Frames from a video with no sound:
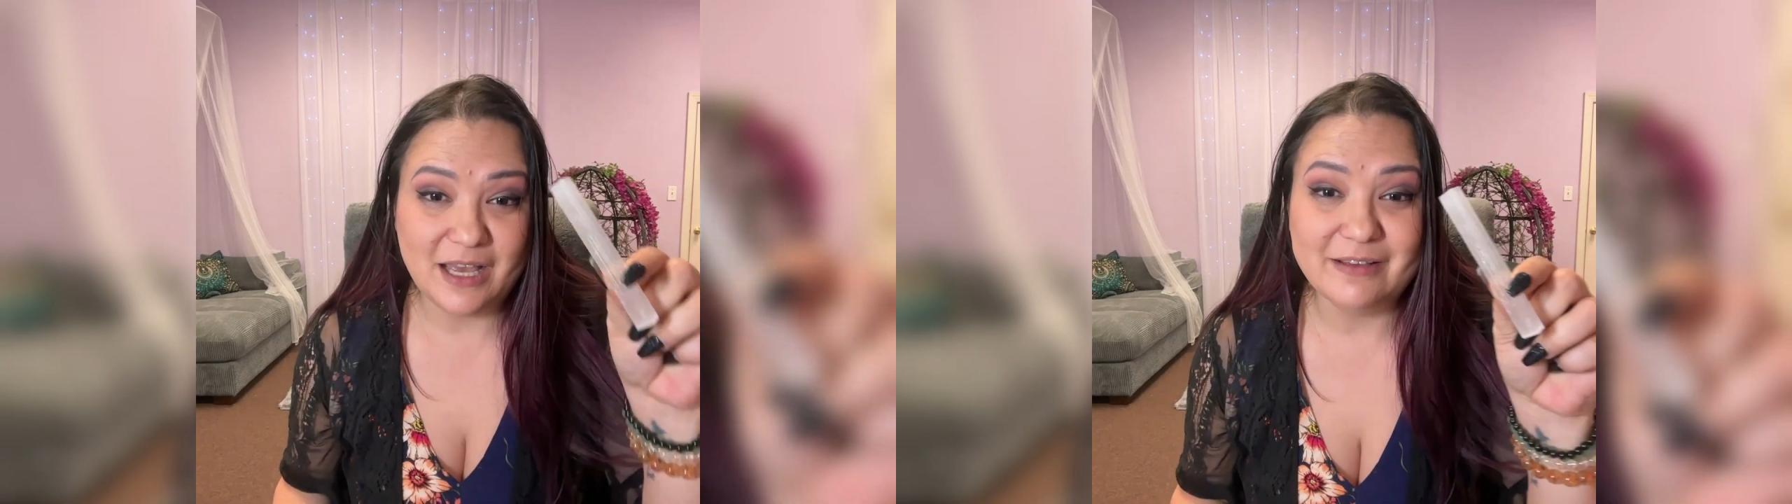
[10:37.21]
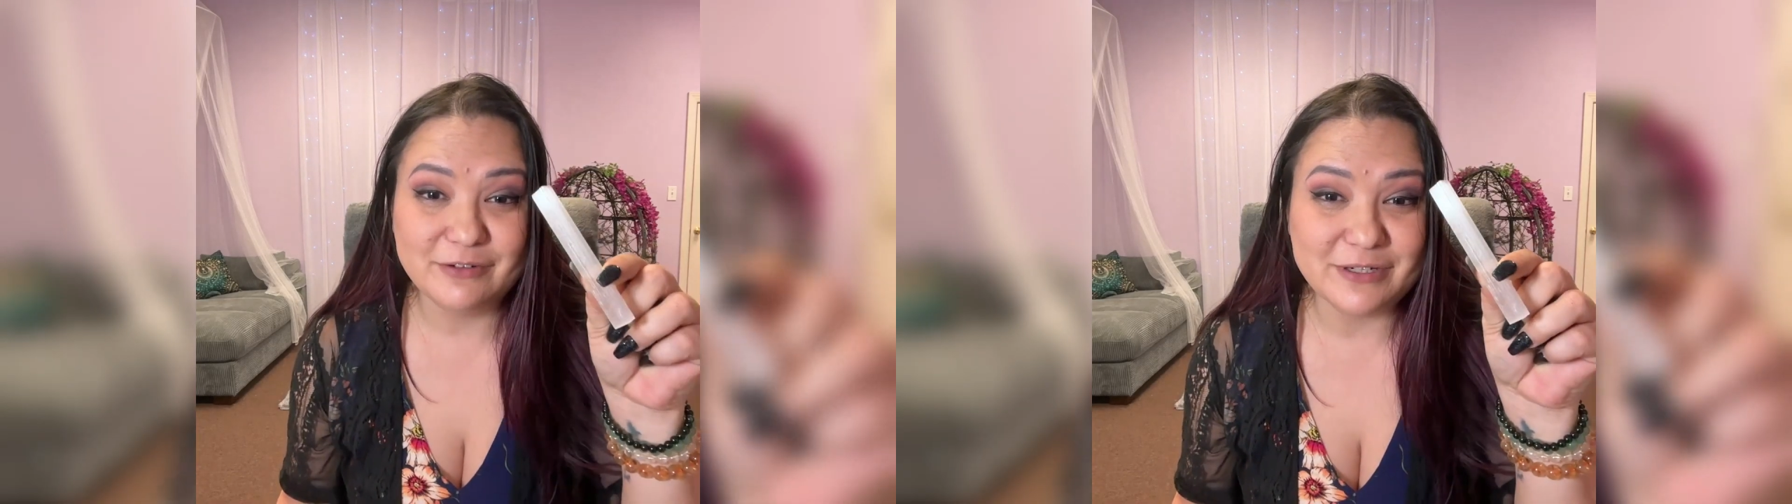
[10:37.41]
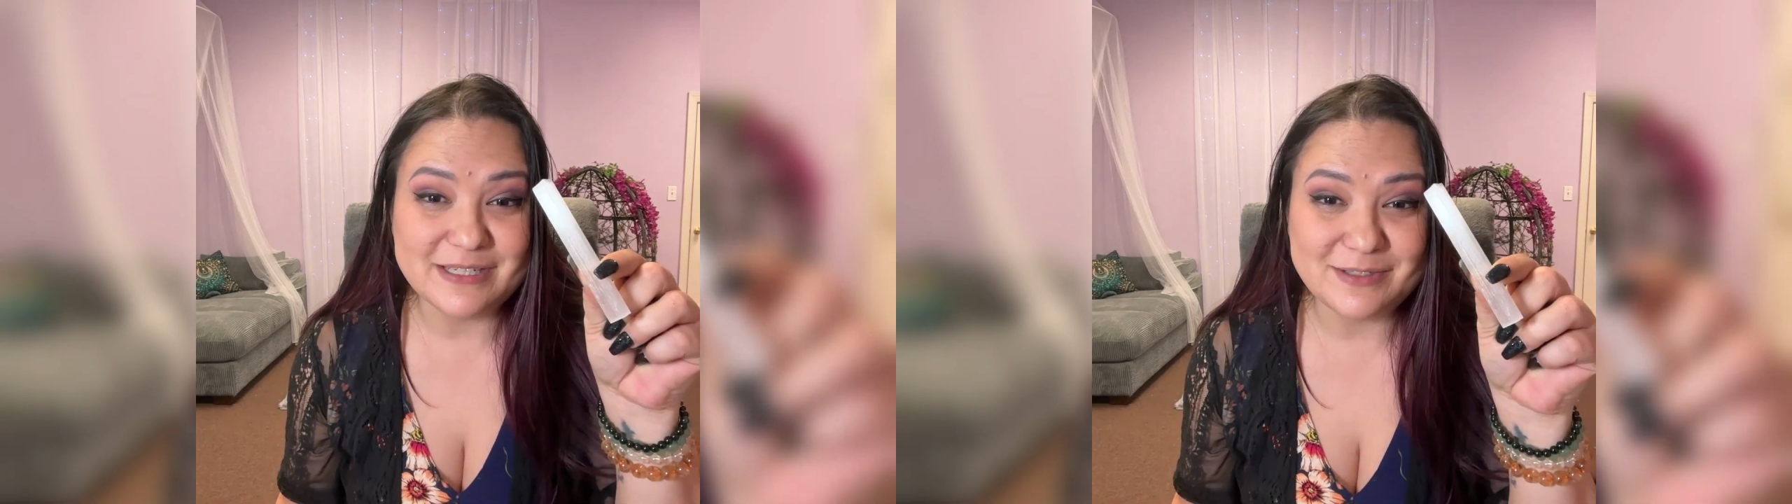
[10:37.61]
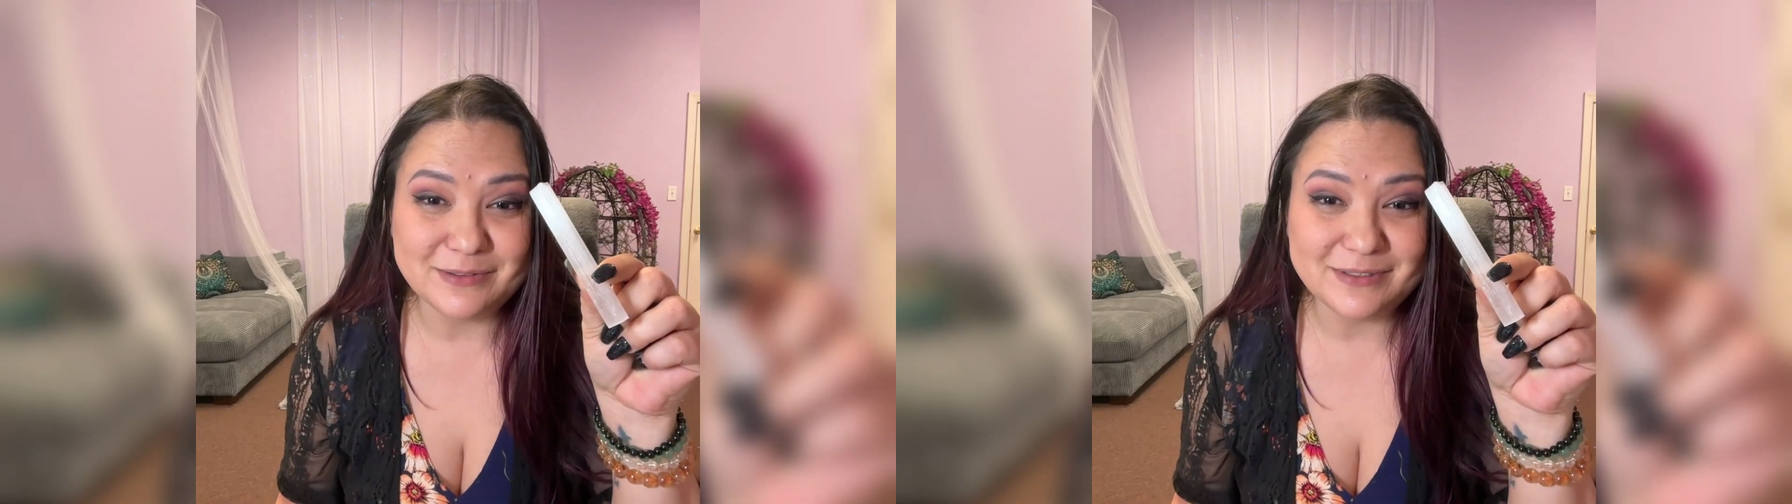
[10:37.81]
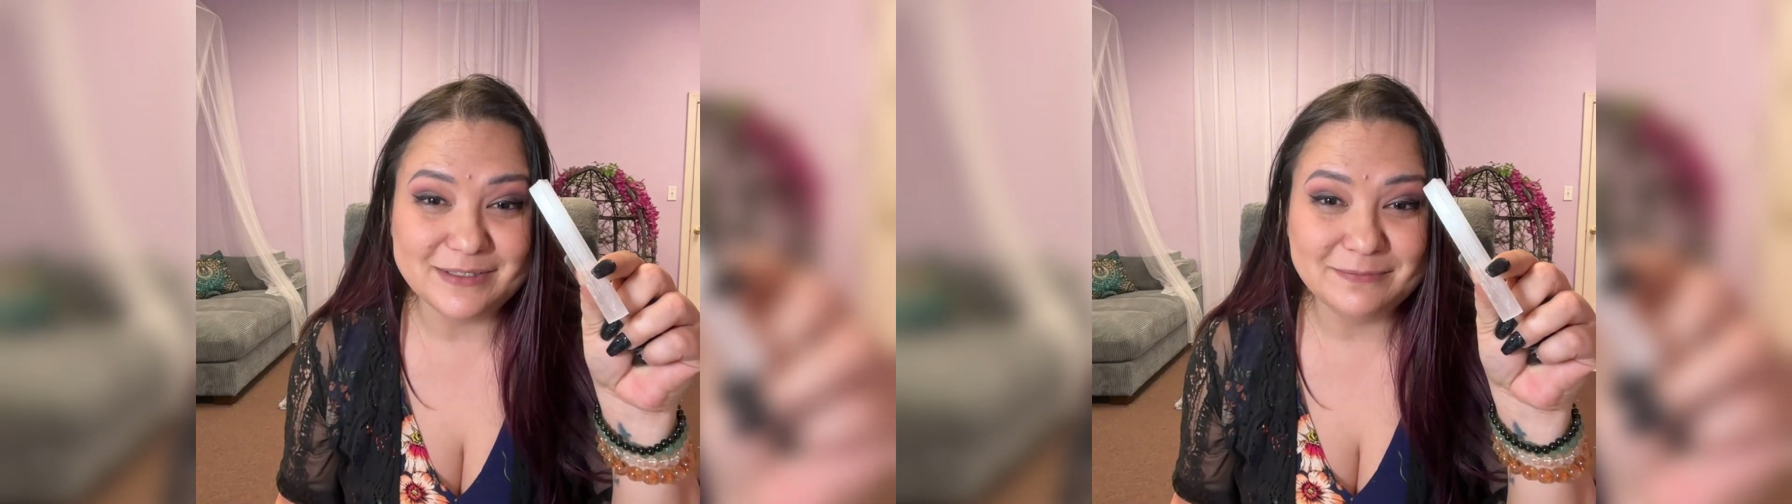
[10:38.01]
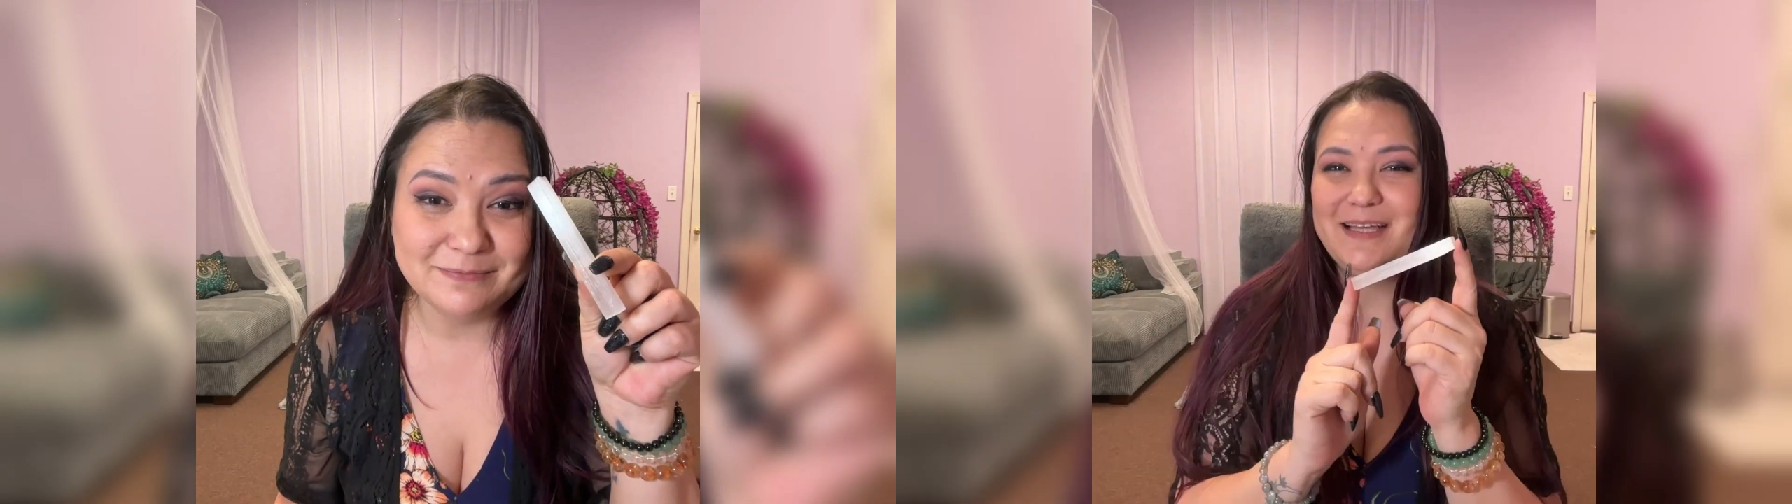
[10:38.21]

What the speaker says: of crystals.